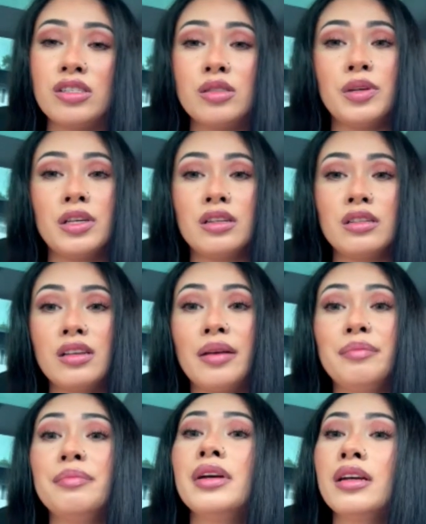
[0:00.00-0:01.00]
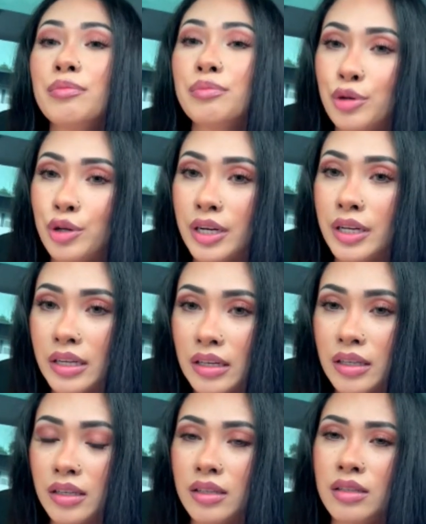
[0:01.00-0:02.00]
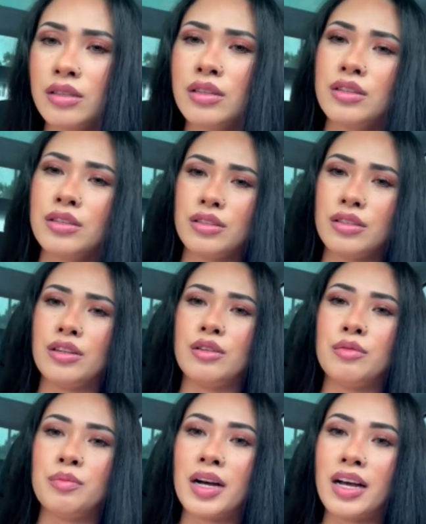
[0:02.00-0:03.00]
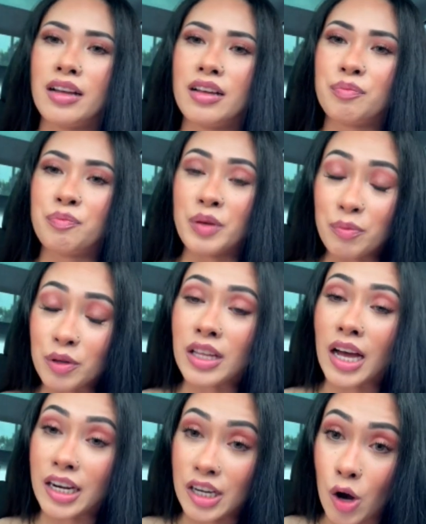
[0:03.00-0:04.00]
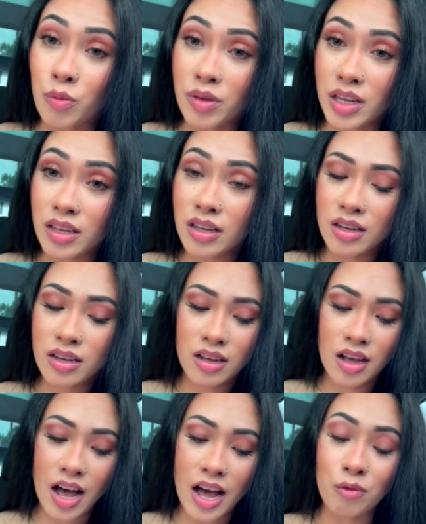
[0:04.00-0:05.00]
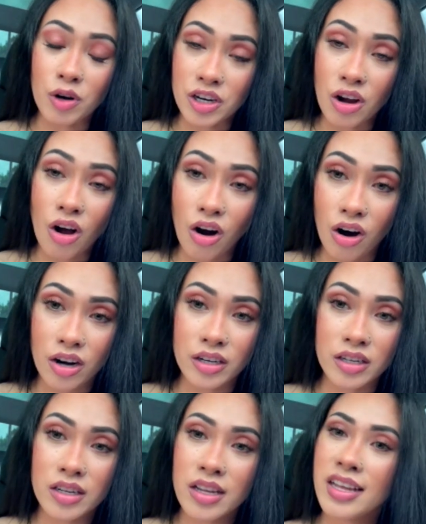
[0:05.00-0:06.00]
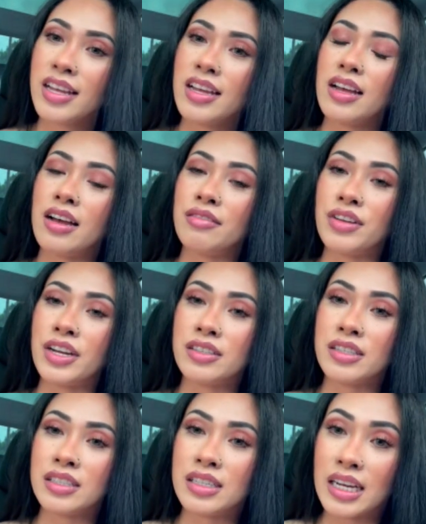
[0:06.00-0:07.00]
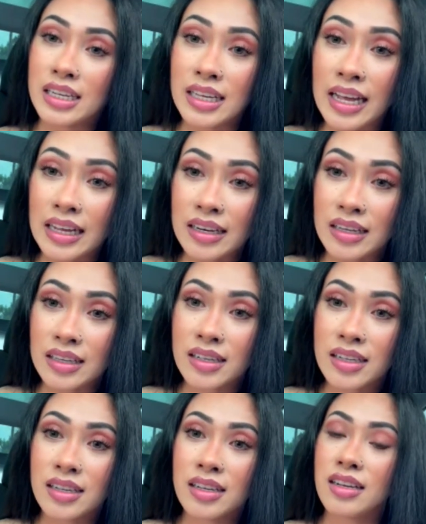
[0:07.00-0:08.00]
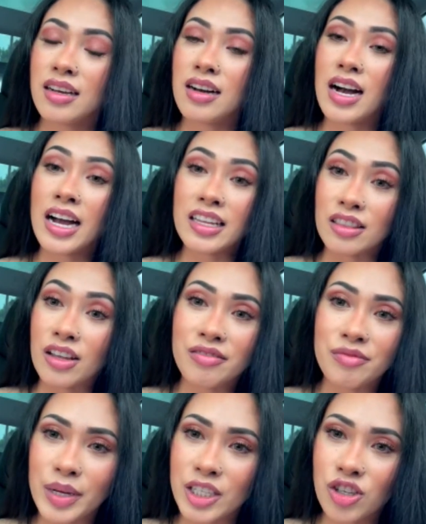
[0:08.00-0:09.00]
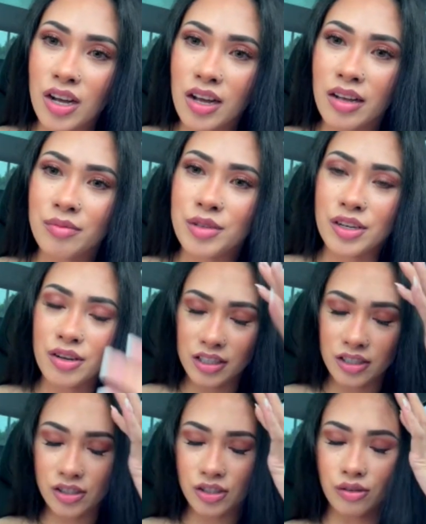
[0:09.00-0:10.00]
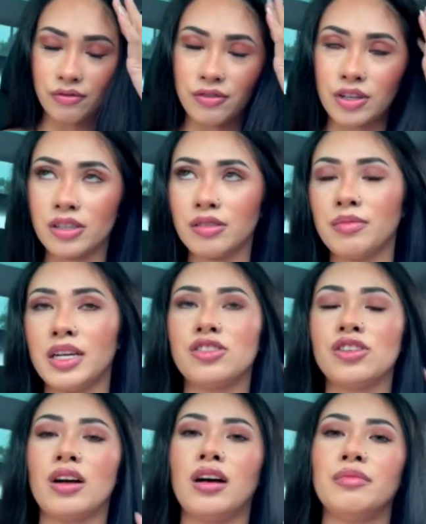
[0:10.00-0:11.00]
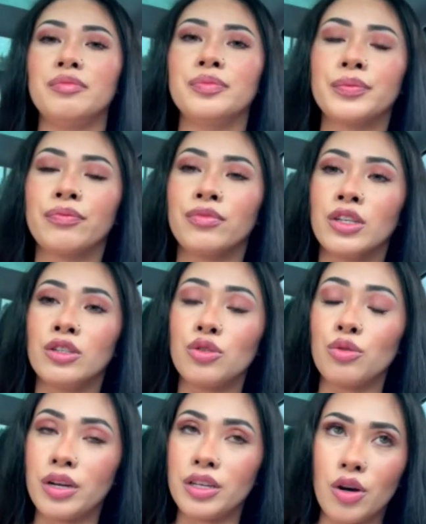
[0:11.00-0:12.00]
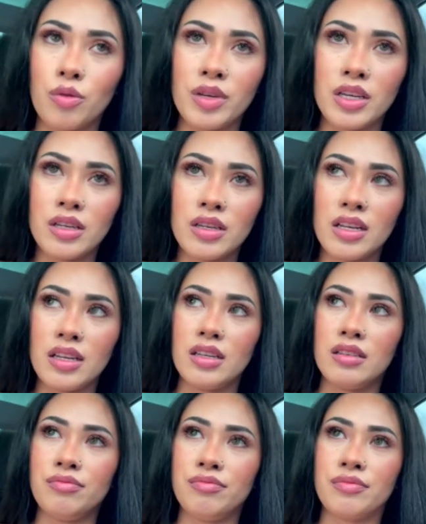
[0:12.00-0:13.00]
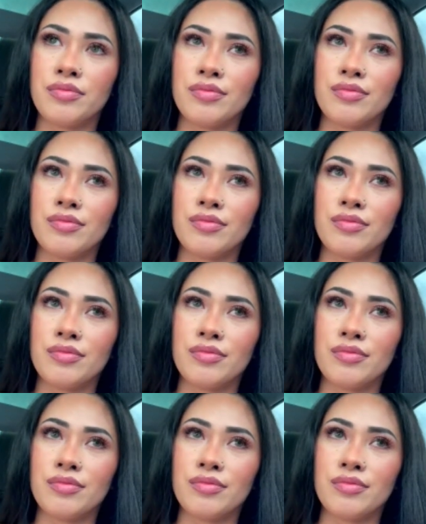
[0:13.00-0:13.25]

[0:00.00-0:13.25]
just because I'm pretty, but people that know me, I work hard. I'm very dedicated. I love my job. I just converted my job to a yeoman, and